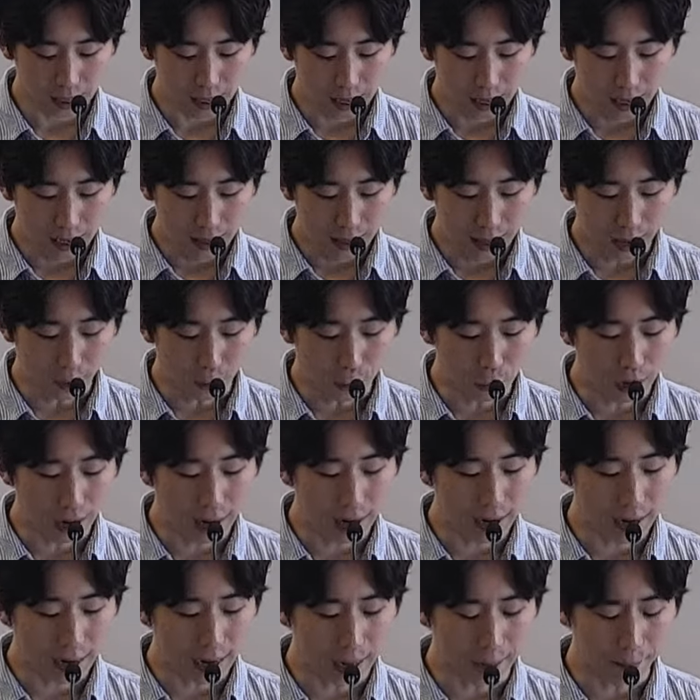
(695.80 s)
that when,
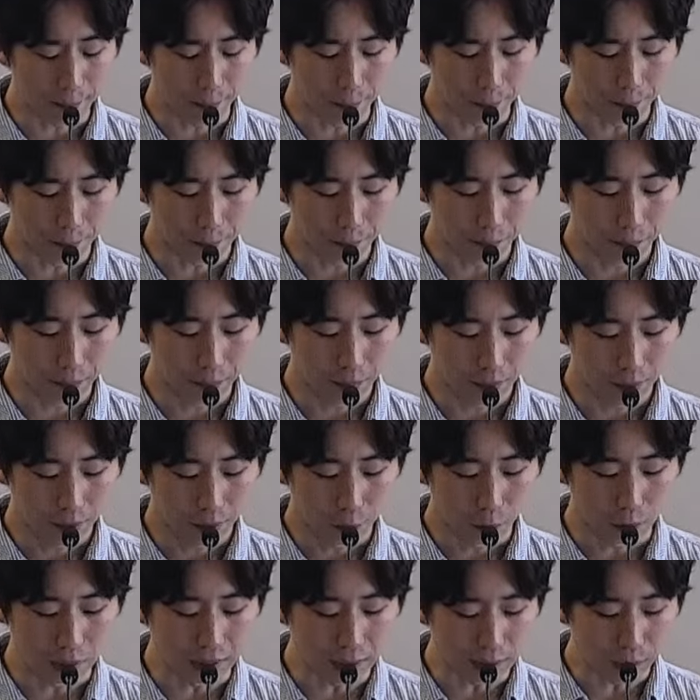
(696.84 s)
um,
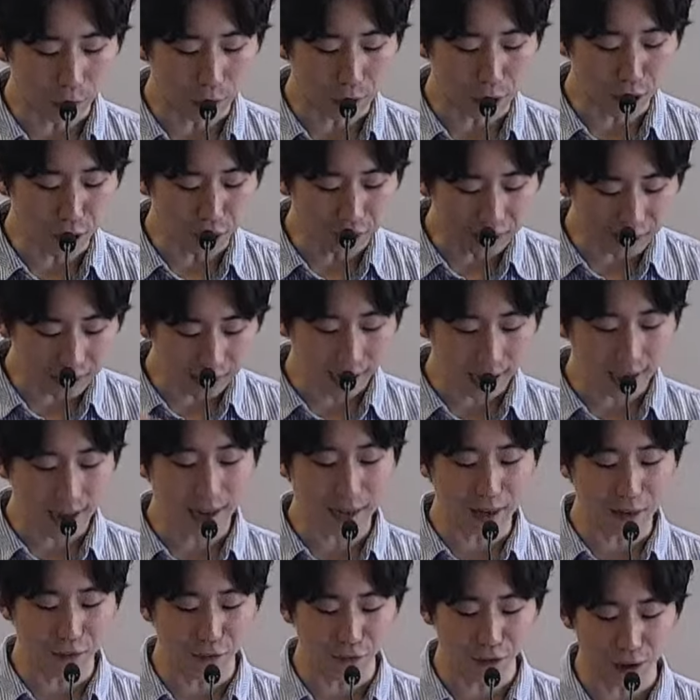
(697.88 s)
when, when you stand
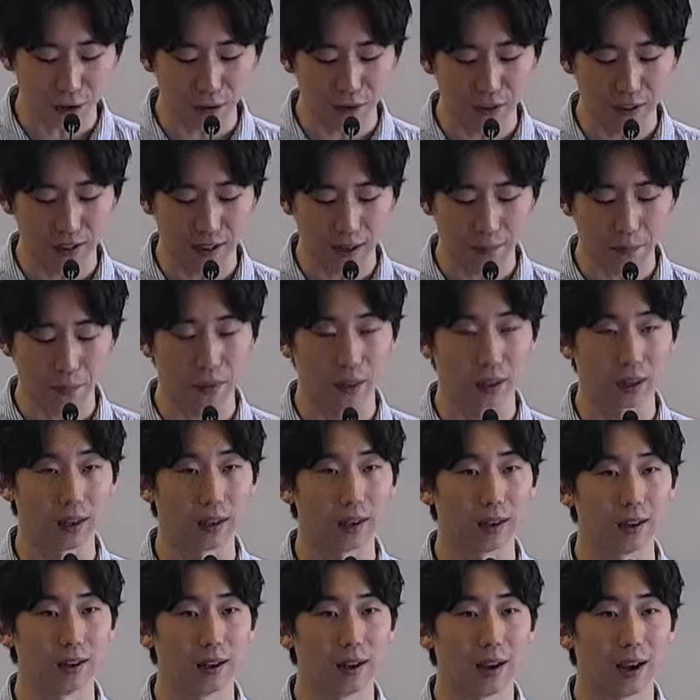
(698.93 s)
in front of
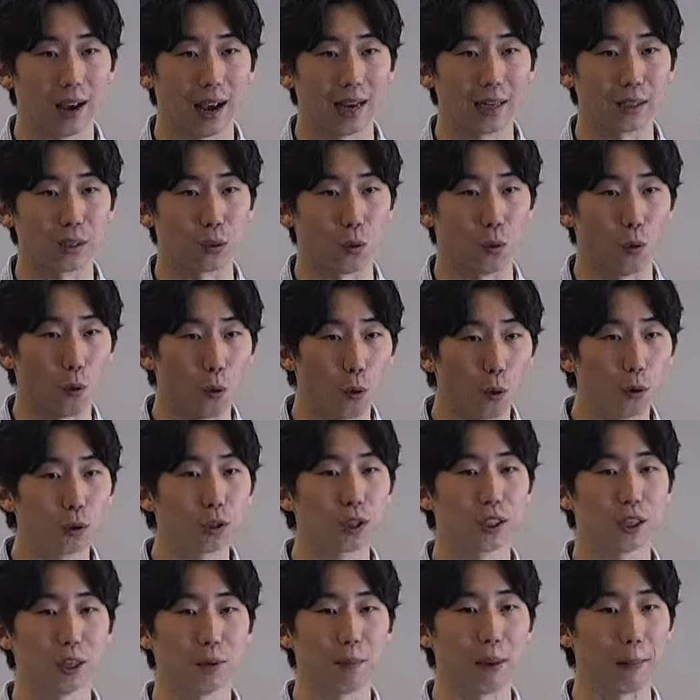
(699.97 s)
something as
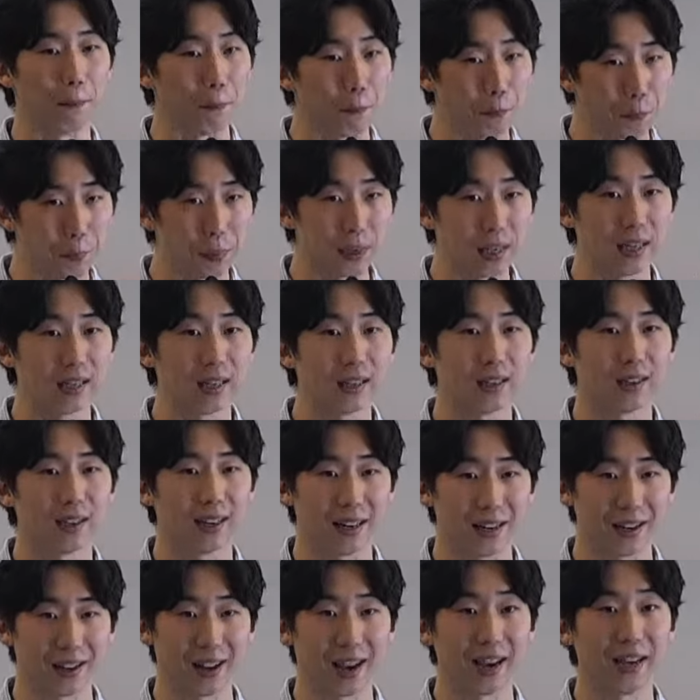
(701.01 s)
awesome and big
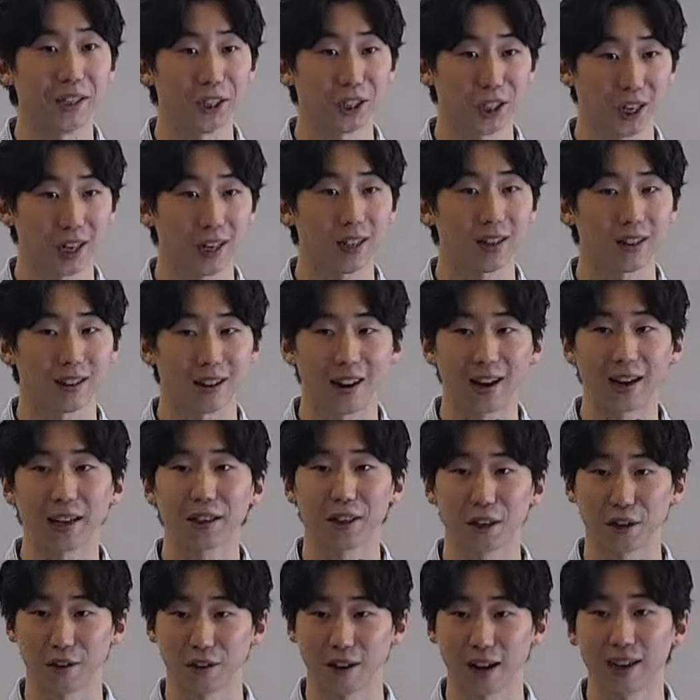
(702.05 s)
in nature, like the
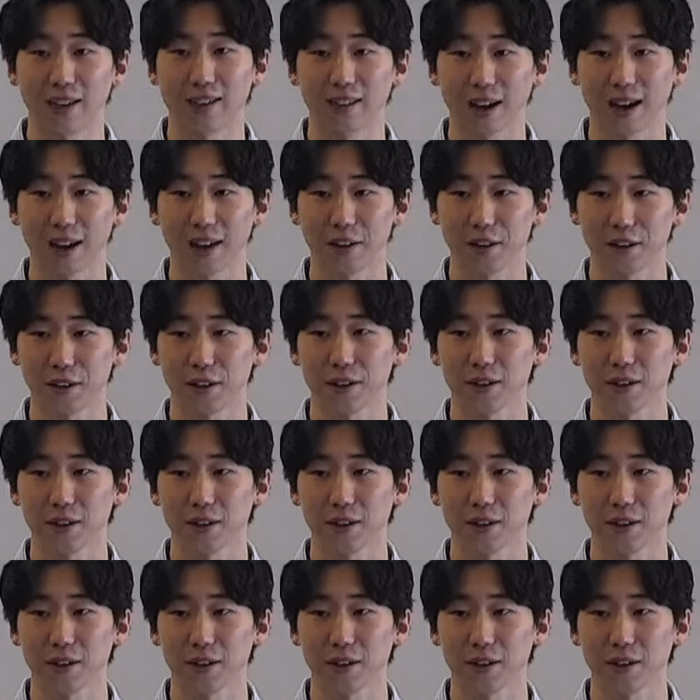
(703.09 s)
Grand Canyon,